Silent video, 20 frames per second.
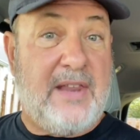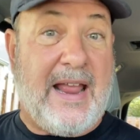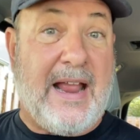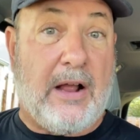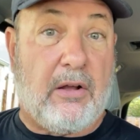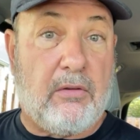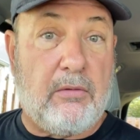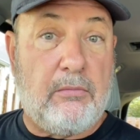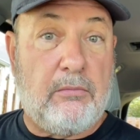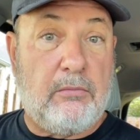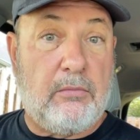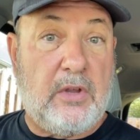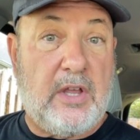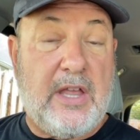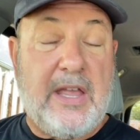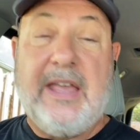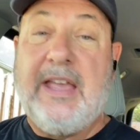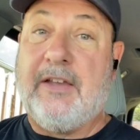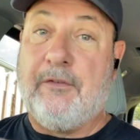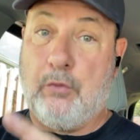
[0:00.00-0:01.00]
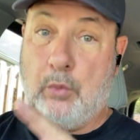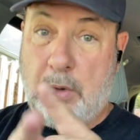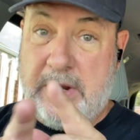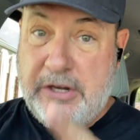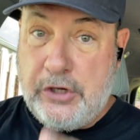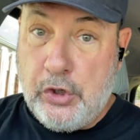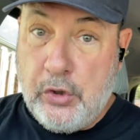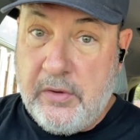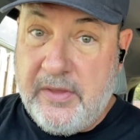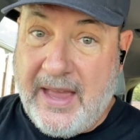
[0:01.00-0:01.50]
Now, if
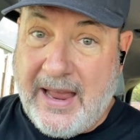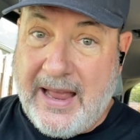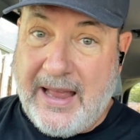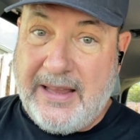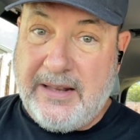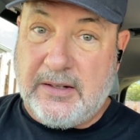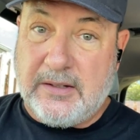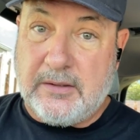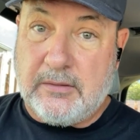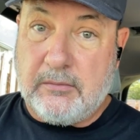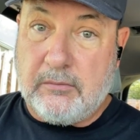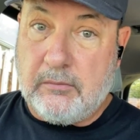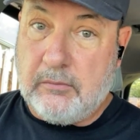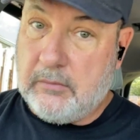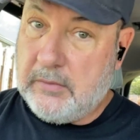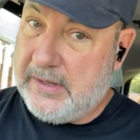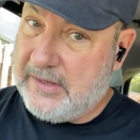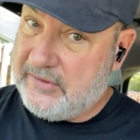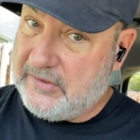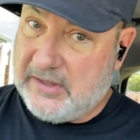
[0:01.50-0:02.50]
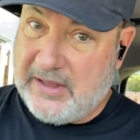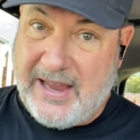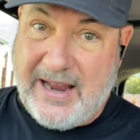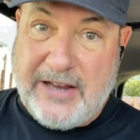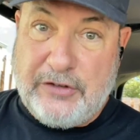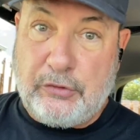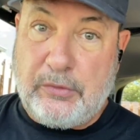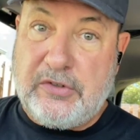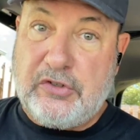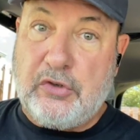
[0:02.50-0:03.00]
we do that, as a
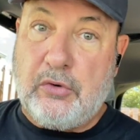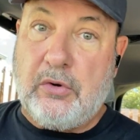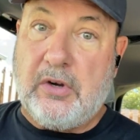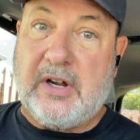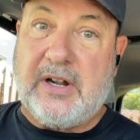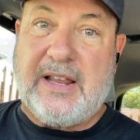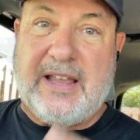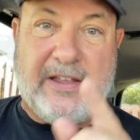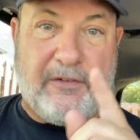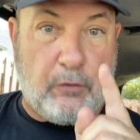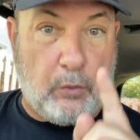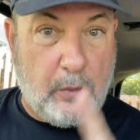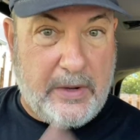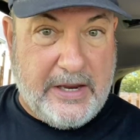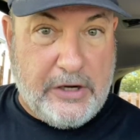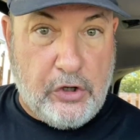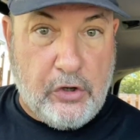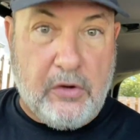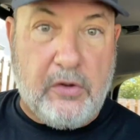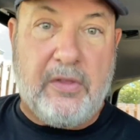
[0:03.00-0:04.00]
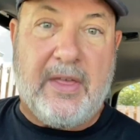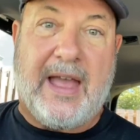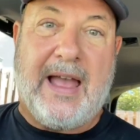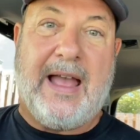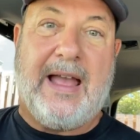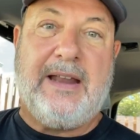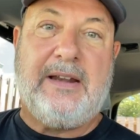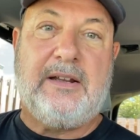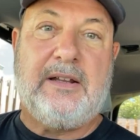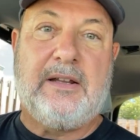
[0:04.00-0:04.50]
last resort, if we do
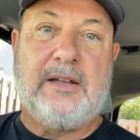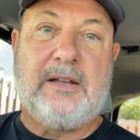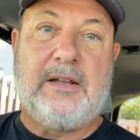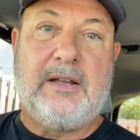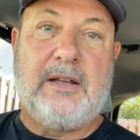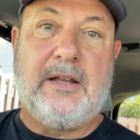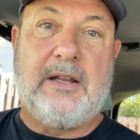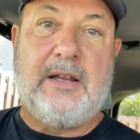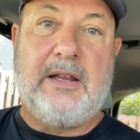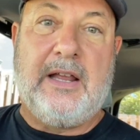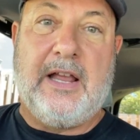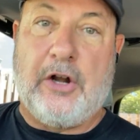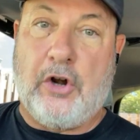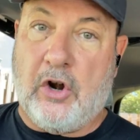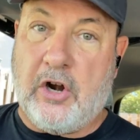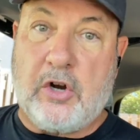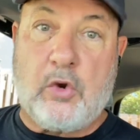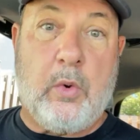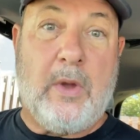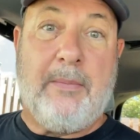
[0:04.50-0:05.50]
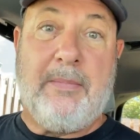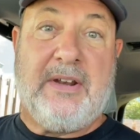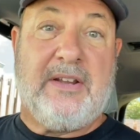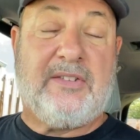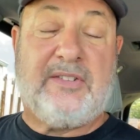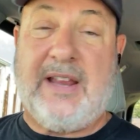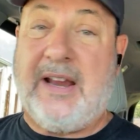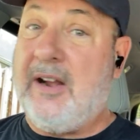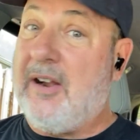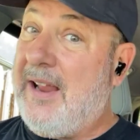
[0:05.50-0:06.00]
that, and our
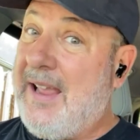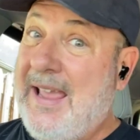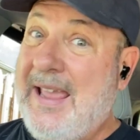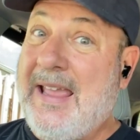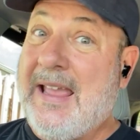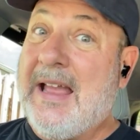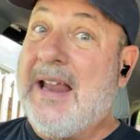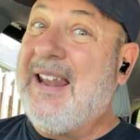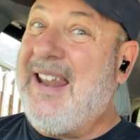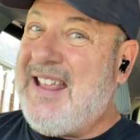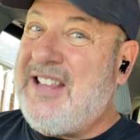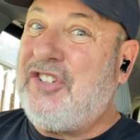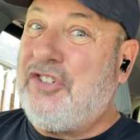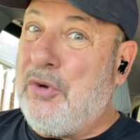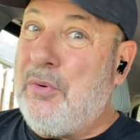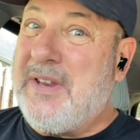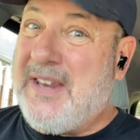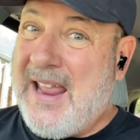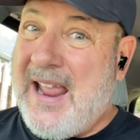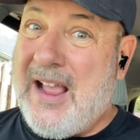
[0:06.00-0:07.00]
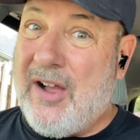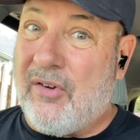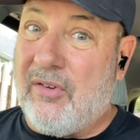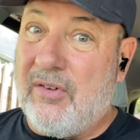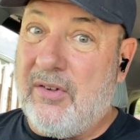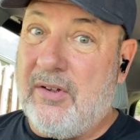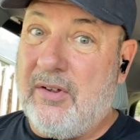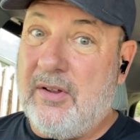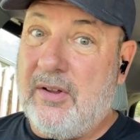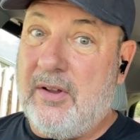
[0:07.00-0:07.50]
equipment is there, hey, let's do it now.
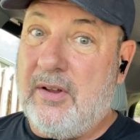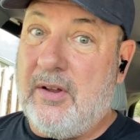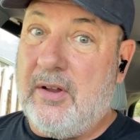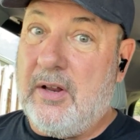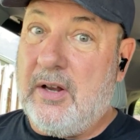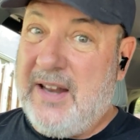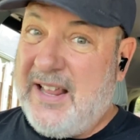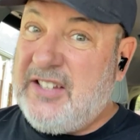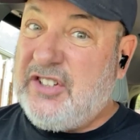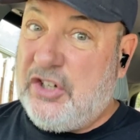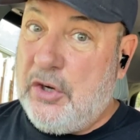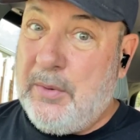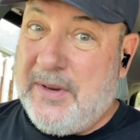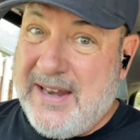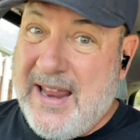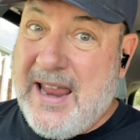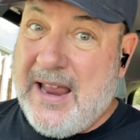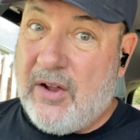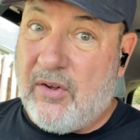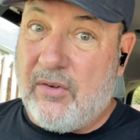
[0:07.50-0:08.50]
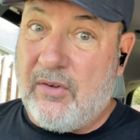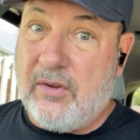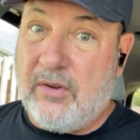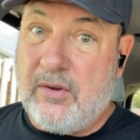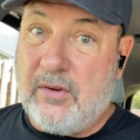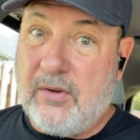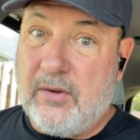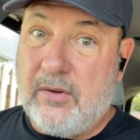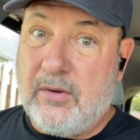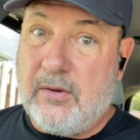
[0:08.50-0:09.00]
Let's do it now.
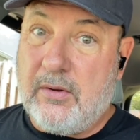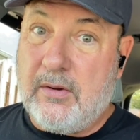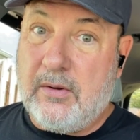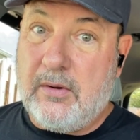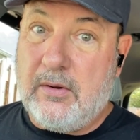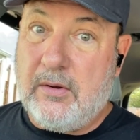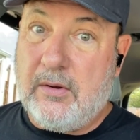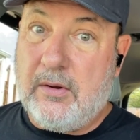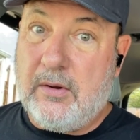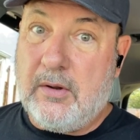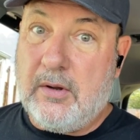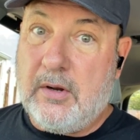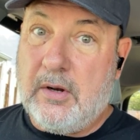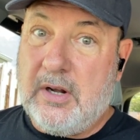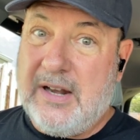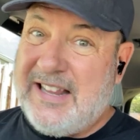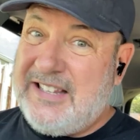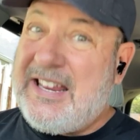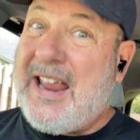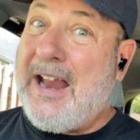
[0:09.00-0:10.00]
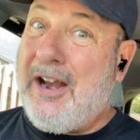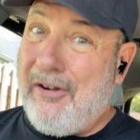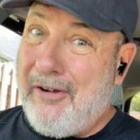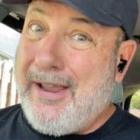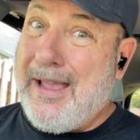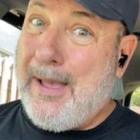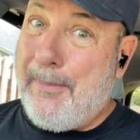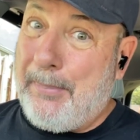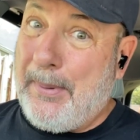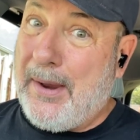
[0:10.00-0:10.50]
Let's
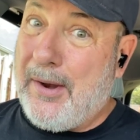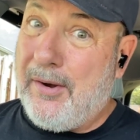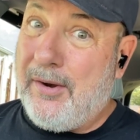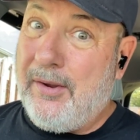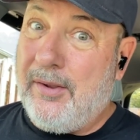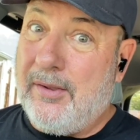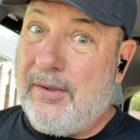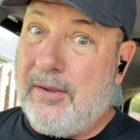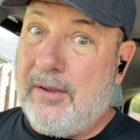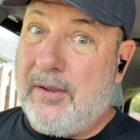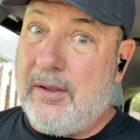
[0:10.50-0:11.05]
hurry up here.